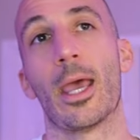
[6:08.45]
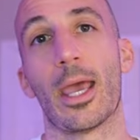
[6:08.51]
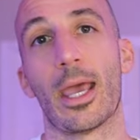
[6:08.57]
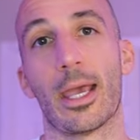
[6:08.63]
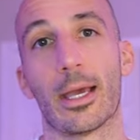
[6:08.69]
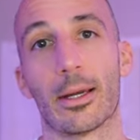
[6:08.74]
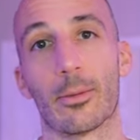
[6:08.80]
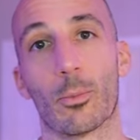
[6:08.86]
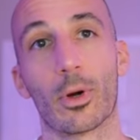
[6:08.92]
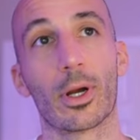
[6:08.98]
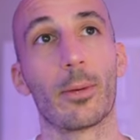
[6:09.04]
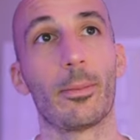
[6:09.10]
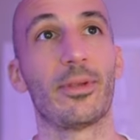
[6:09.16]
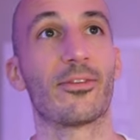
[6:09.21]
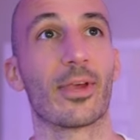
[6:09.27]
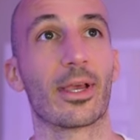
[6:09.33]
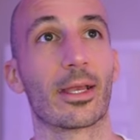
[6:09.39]
And we're going to
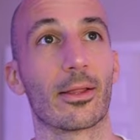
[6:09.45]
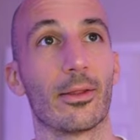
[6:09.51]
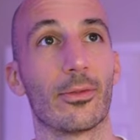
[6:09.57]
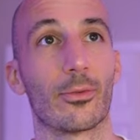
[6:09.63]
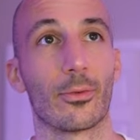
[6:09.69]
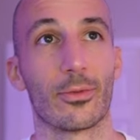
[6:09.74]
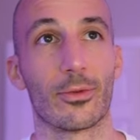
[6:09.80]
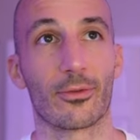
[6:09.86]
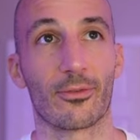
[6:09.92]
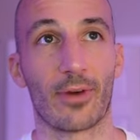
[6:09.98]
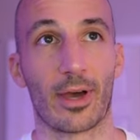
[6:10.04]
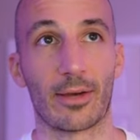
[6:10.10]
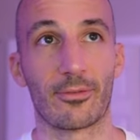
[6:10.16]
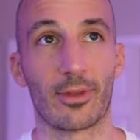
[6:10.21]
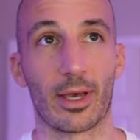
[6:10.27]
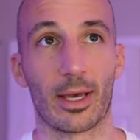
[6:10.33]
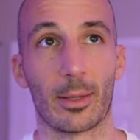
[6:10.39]
be cycling through this
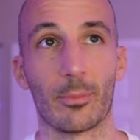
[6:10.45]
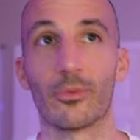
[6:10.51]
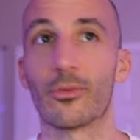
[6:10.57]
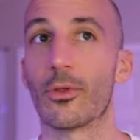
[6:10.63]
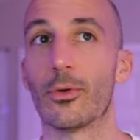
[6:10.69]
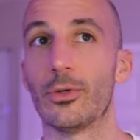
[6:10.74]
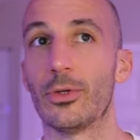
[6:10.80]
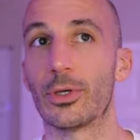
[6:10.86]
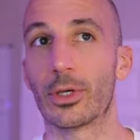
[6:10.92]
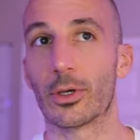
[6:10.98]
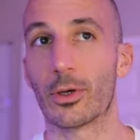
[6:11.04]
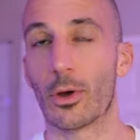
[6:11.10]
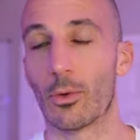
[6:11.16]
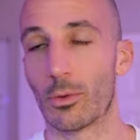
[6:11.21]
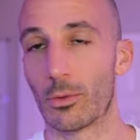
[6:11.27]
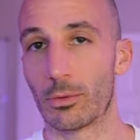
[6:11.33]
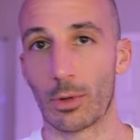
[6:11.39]
5 times, though you could
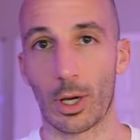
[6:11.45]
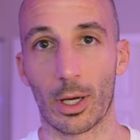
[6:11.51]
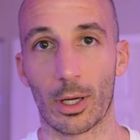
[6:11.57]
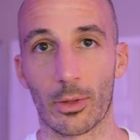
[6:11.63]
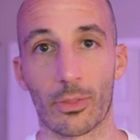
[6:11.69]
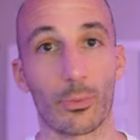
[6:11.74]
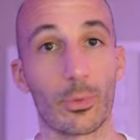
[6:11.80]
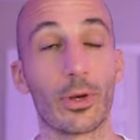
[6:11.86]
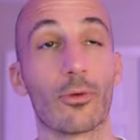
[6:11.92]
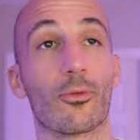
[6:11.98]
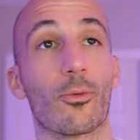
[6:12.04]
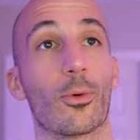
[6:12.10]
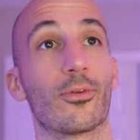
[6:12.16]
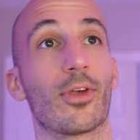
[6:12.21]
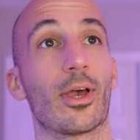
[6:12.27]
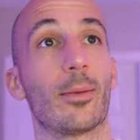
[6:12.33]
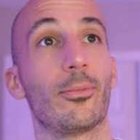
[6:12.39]
go 3 or
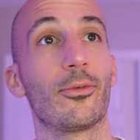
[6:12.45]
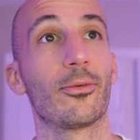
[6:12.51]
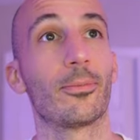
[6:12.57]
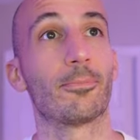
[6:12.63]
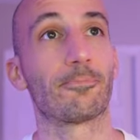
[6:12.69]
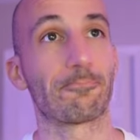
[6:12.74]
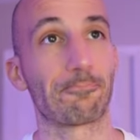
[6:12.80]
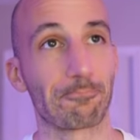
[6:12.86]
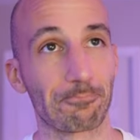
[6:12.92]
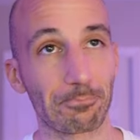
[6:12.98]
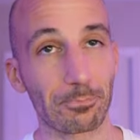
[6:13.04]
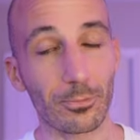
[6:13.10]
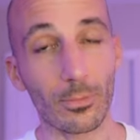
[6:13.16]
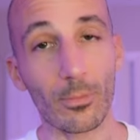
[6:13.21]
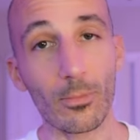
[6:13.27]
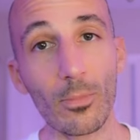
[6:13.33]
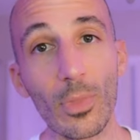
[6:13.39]
4 times
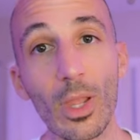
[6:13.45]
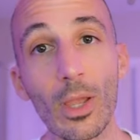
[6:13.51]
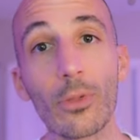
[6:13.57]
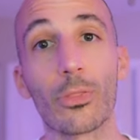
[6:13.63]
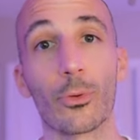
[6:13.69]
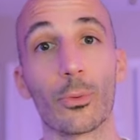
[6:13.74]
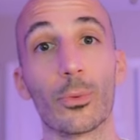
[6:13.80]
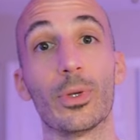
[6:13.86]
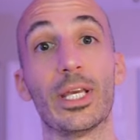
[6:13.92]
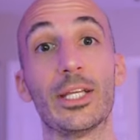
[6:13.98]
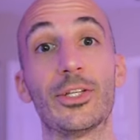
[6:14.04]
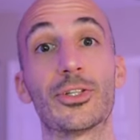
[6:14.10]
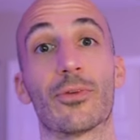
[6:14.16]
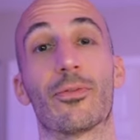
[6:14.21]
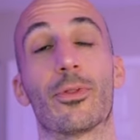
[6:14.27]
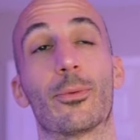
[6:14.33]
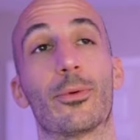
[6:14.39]
through each
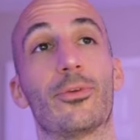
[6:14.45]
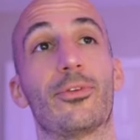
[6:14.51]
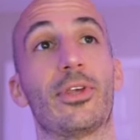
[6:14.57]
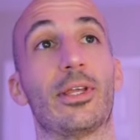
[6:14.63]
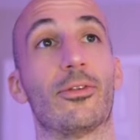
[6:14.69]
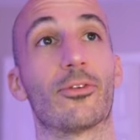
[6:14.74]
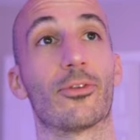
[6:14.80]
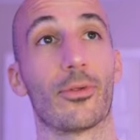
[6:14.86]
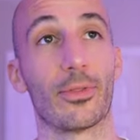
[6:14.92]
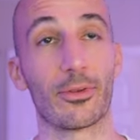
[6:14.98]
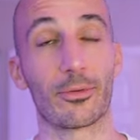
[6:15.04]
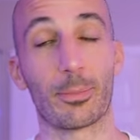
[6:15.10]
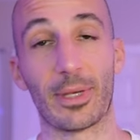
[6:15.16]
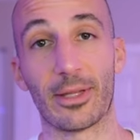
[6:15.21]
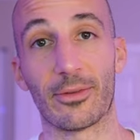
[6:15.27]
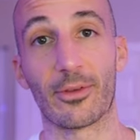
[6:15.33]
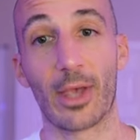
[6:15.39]
of the routines. So this
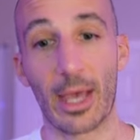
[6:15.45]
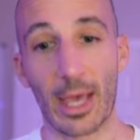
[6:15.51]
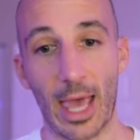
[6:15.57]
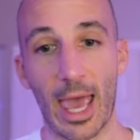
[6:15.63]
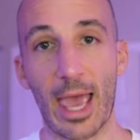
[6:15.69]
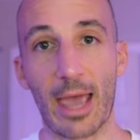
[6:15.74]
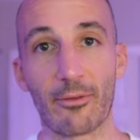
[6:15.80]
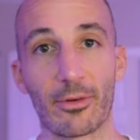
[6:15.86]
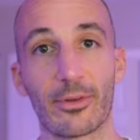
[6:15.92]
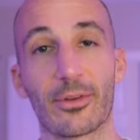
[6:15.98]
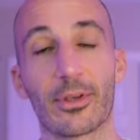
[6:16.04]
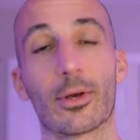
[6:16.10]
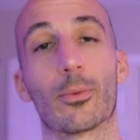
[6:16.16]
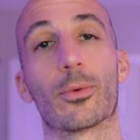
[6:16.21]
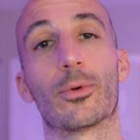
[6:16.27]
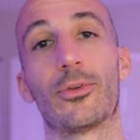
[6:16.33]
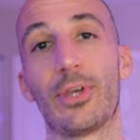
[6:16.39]
means every
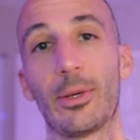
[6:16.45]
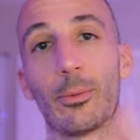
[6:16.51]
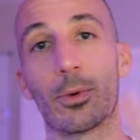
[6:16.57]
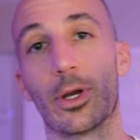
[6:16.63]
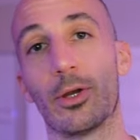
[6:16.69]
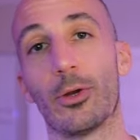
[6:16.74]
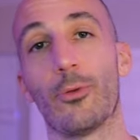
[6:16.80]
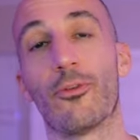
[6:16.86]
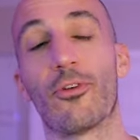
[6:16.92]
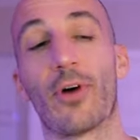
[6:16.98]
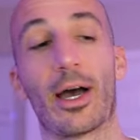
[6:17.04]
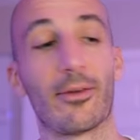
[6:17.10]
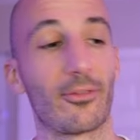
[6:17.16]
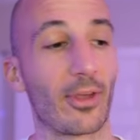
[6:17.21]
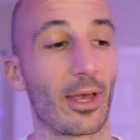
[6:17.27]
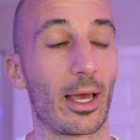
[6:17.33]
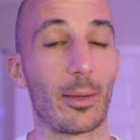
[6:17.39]
single routine we're going to do
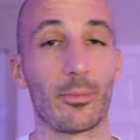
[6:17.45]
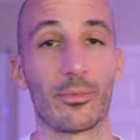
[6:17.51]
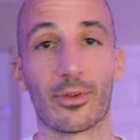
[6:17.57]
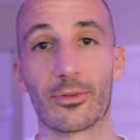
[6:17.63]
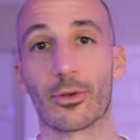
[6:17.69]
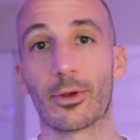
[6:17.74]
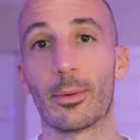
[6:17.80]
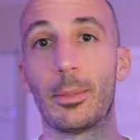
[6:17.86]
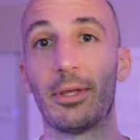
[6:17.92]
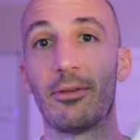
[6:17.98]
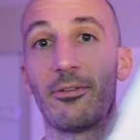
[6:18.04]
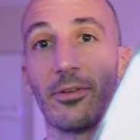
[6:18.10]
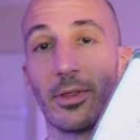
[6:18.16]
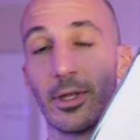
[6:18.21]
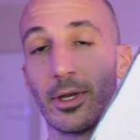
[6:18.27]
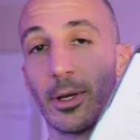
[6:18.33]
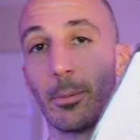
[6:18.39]
5 times. That's going to be
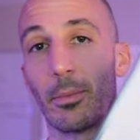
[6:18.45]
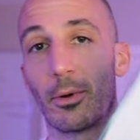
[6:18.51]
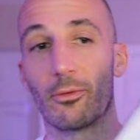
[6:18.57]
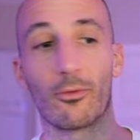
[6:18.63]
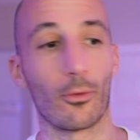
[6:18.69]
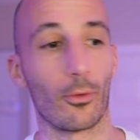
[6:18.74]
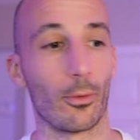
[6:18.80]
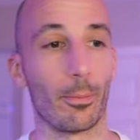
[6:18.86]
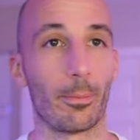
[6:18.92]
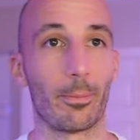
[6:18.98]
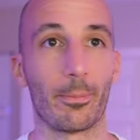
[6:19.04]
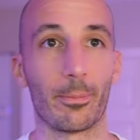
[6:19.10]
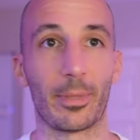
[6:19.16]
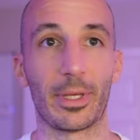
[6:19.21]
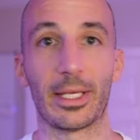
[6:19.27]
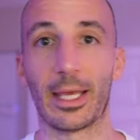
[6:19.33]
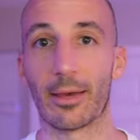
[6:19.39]
filling up our full
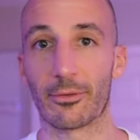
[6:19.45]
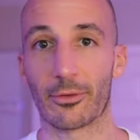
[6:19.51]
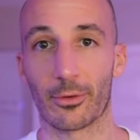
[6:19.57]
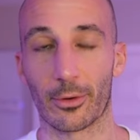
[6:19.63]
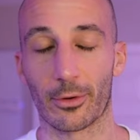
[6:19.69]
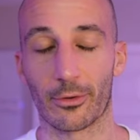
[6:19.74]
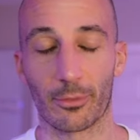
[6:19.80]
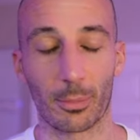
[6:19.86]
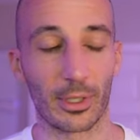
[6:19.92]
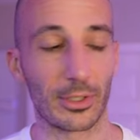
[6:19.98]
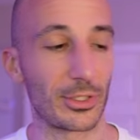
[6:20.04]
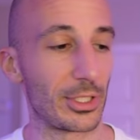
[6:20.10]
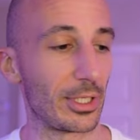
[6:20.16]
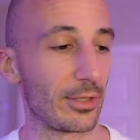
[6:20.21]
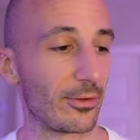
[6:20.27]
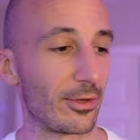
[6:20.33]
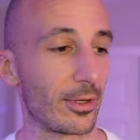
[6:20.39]
PDFs or
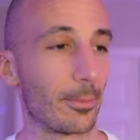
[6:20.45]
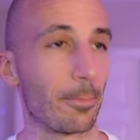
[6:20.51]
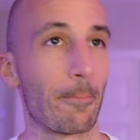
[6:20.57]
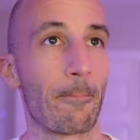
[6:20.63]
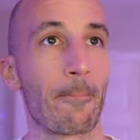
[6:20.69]
spreadsheets here.